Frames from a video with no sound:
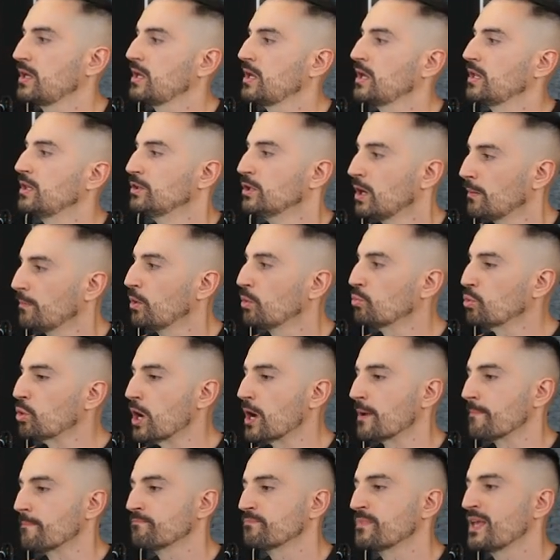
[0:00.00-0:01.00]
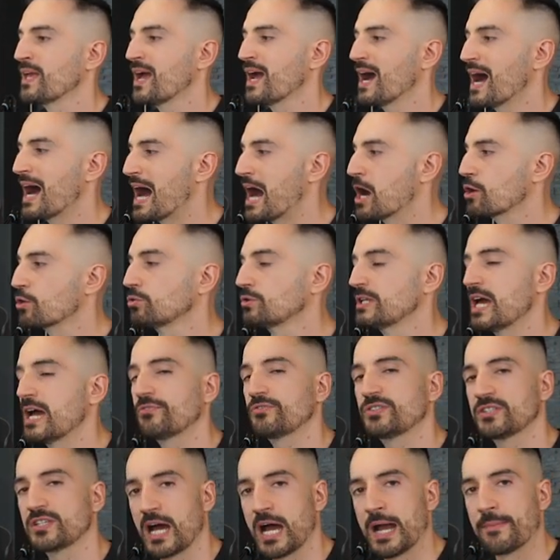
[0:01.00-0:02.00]
Number one, I don't have
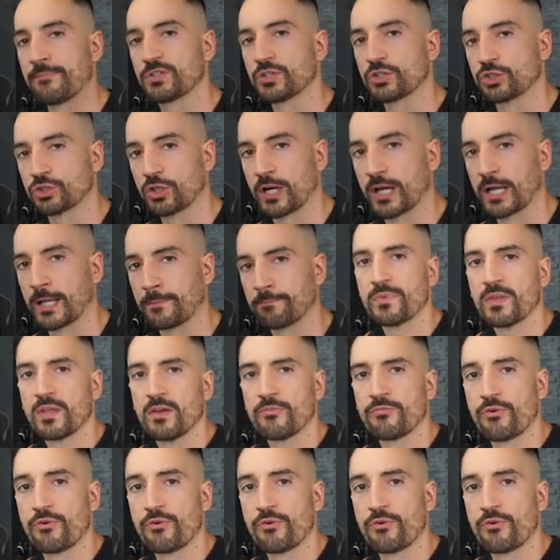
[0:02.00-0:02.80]
time to train.